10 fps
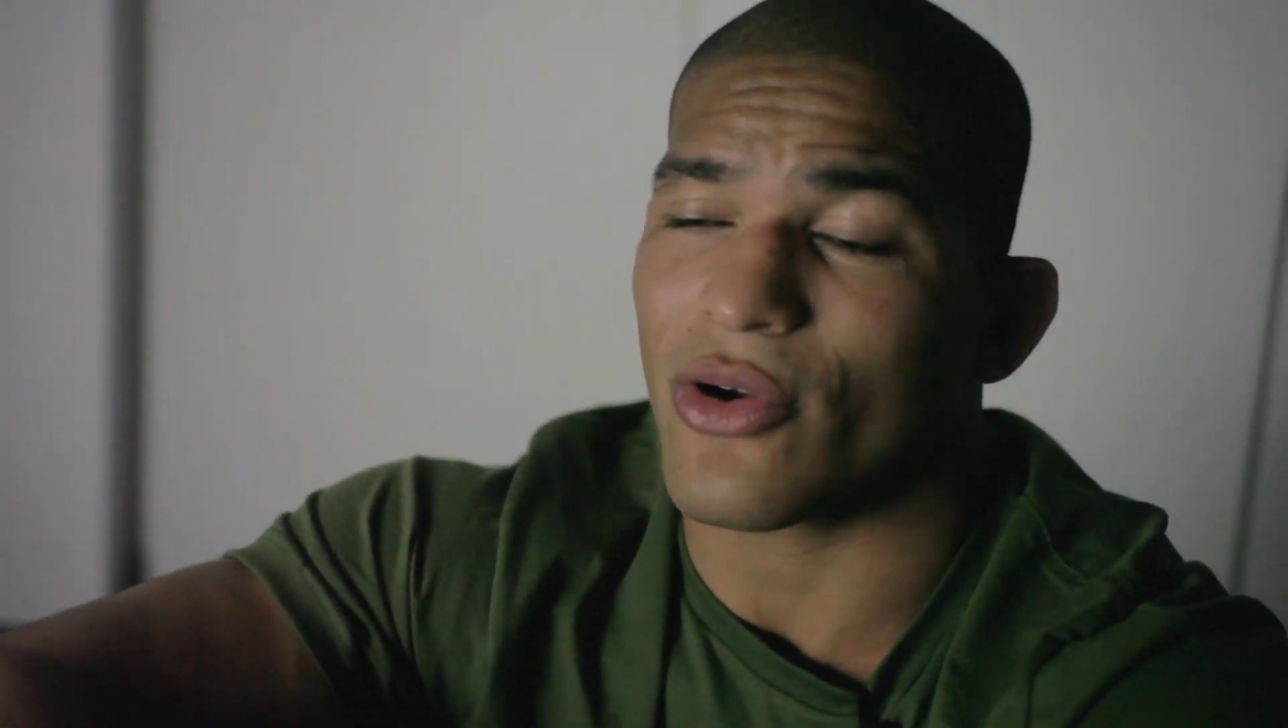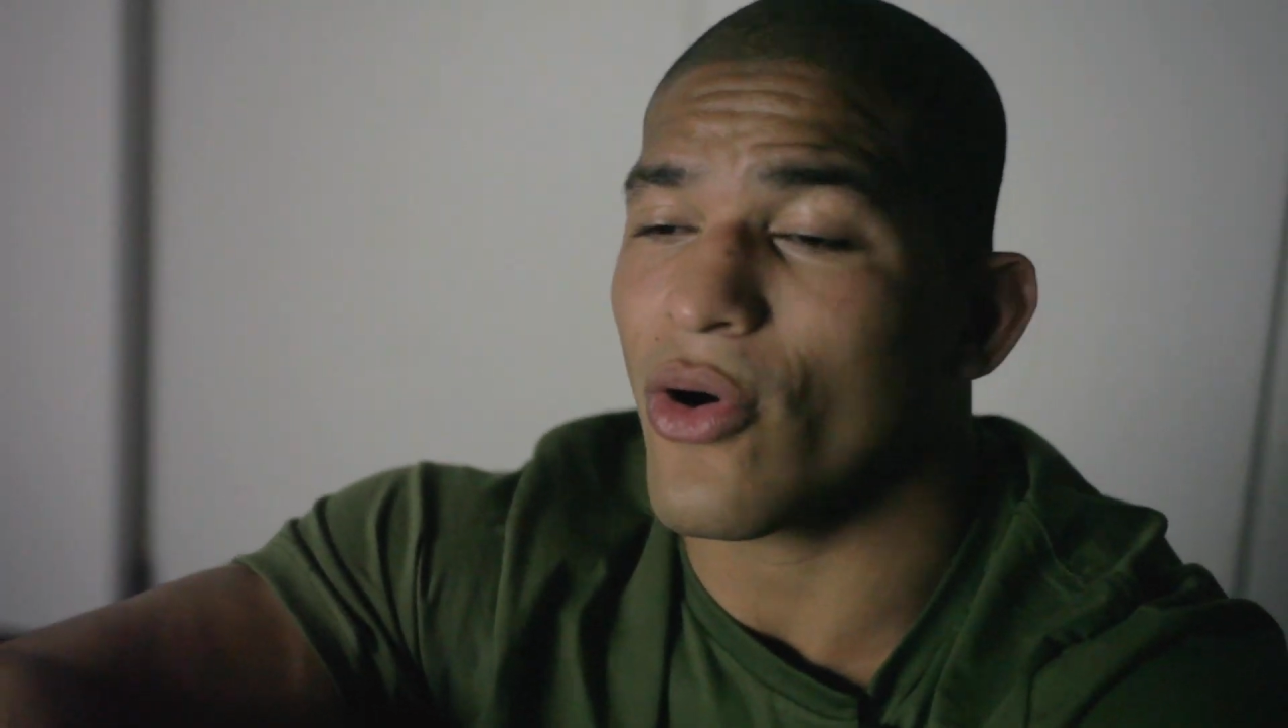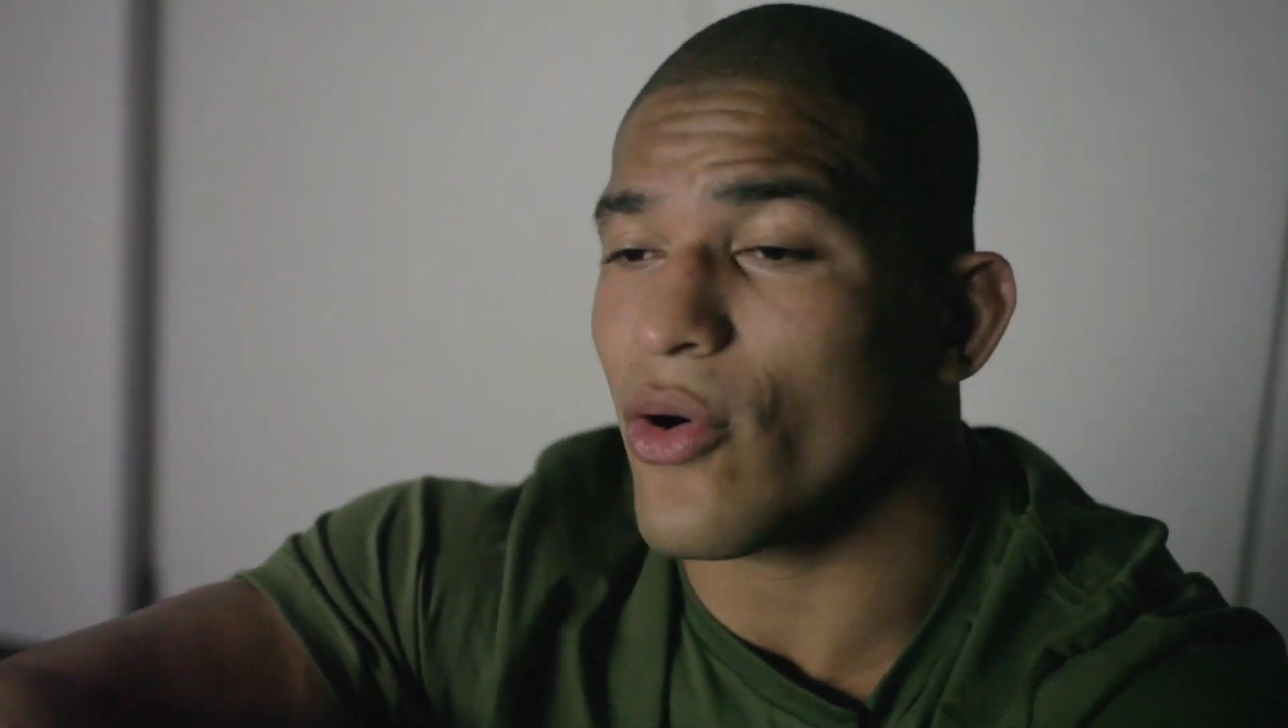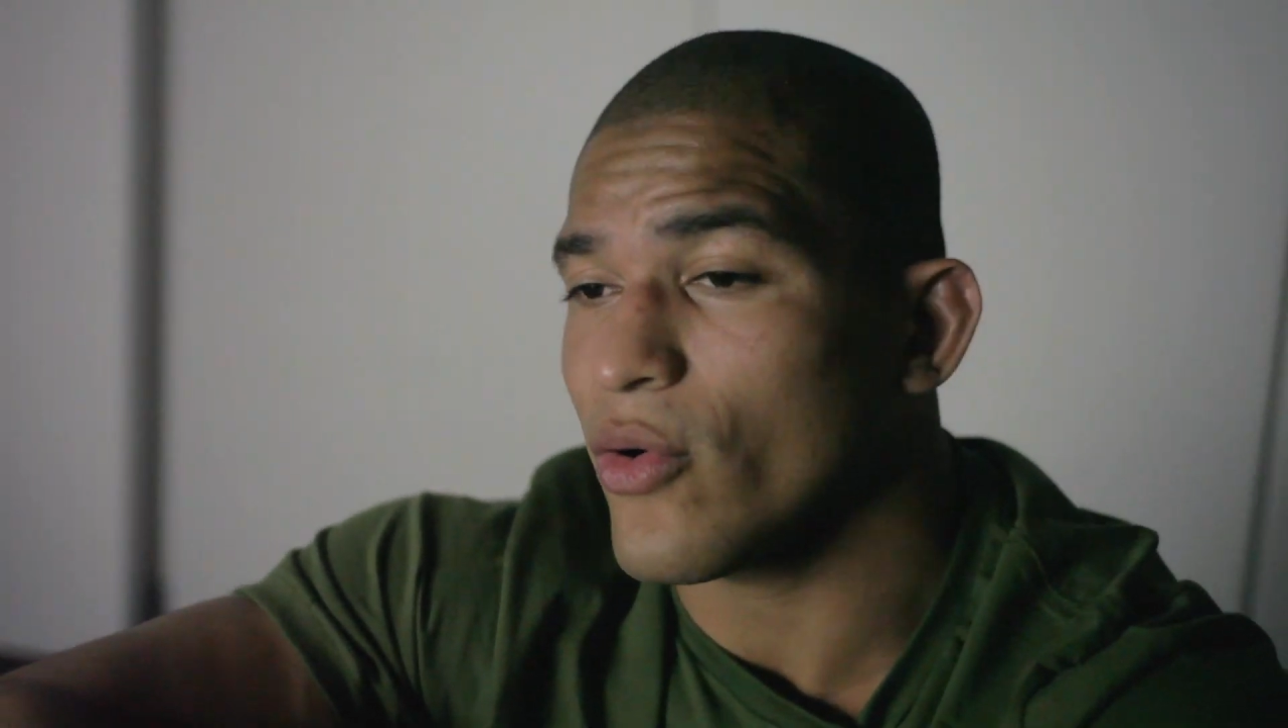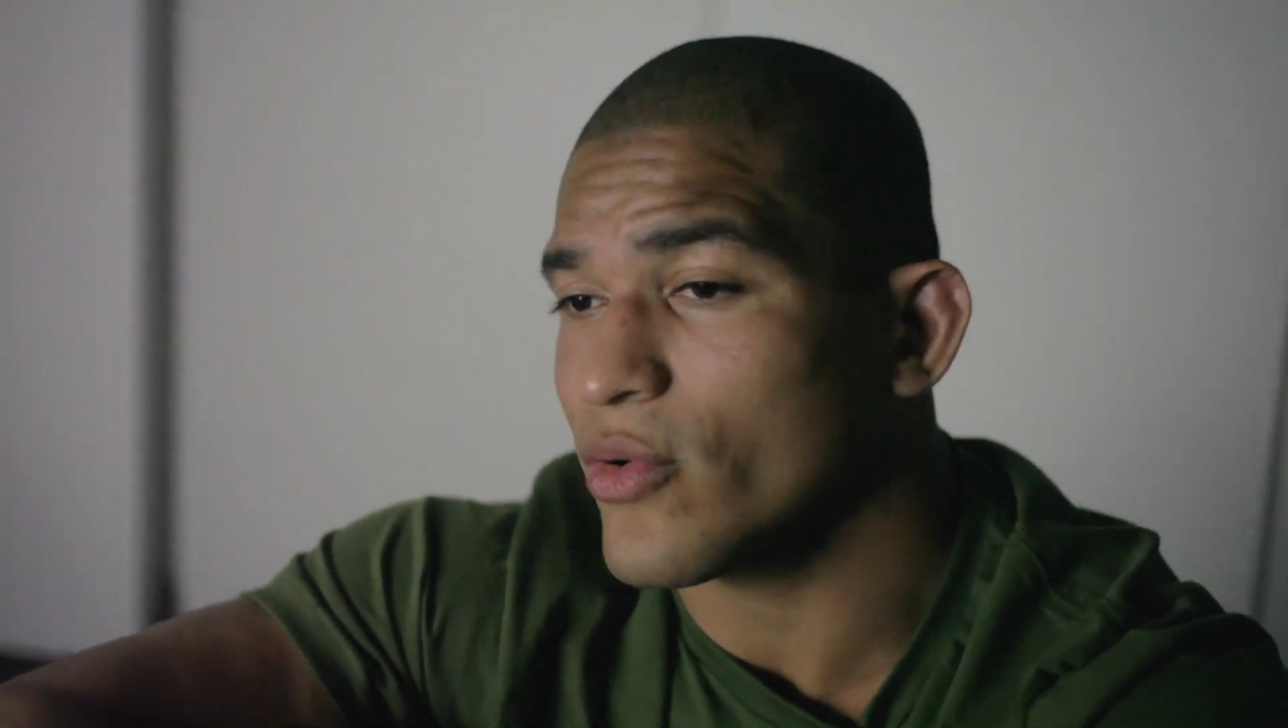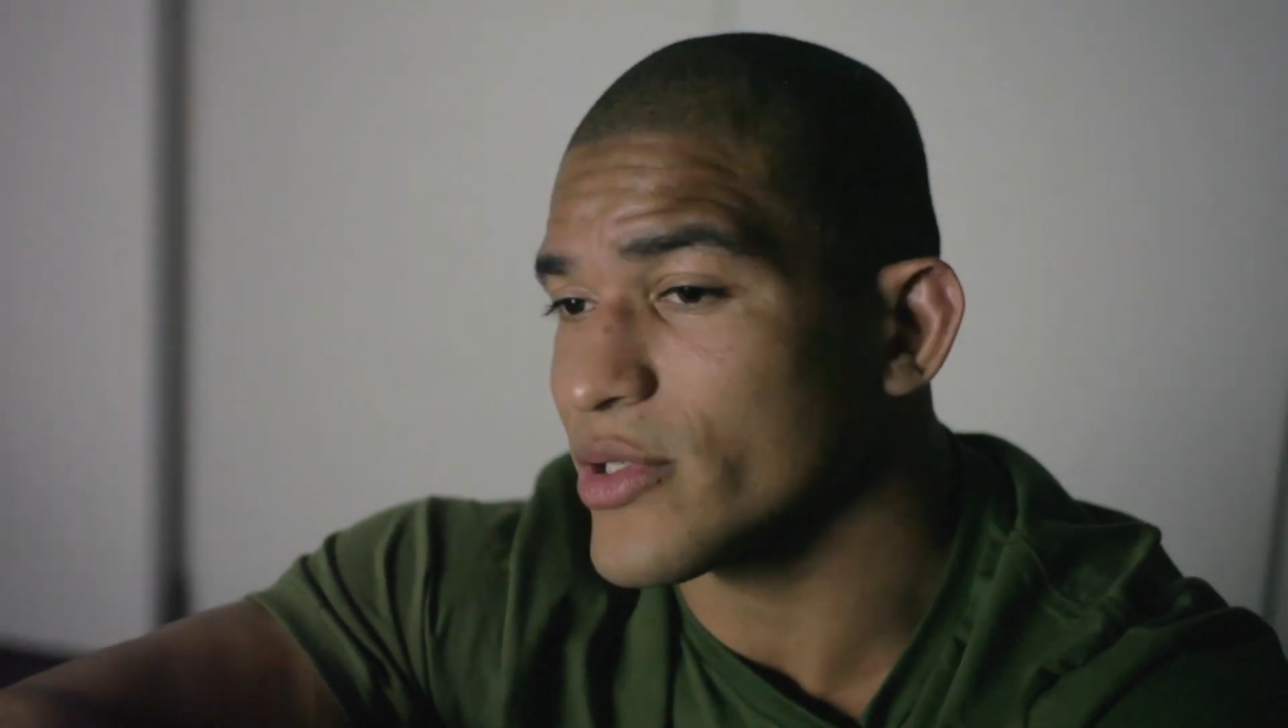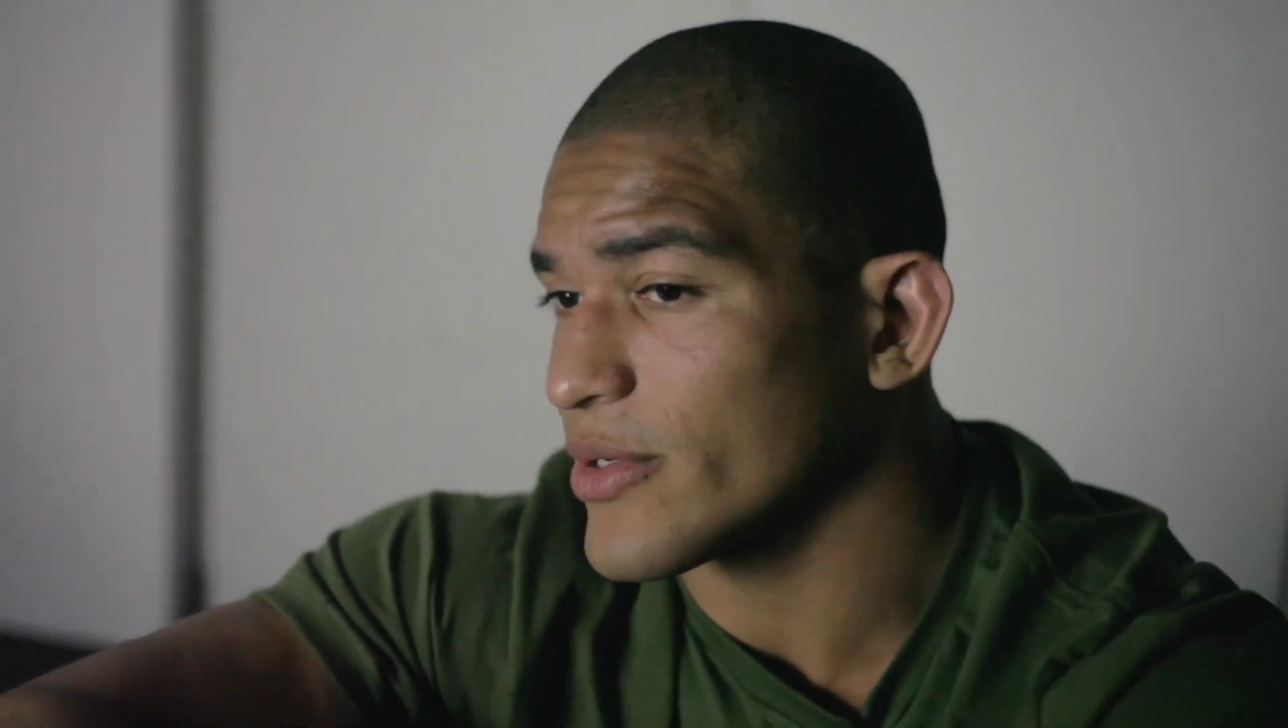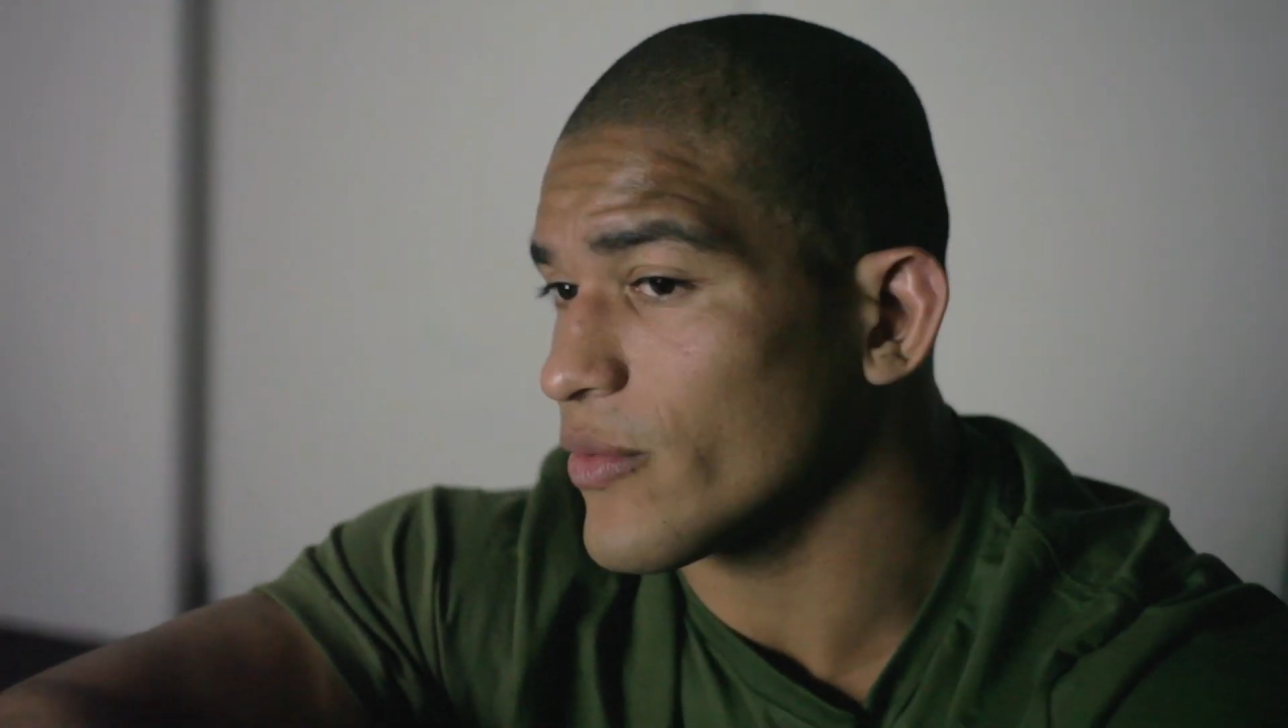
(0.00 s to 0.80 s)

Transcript: goals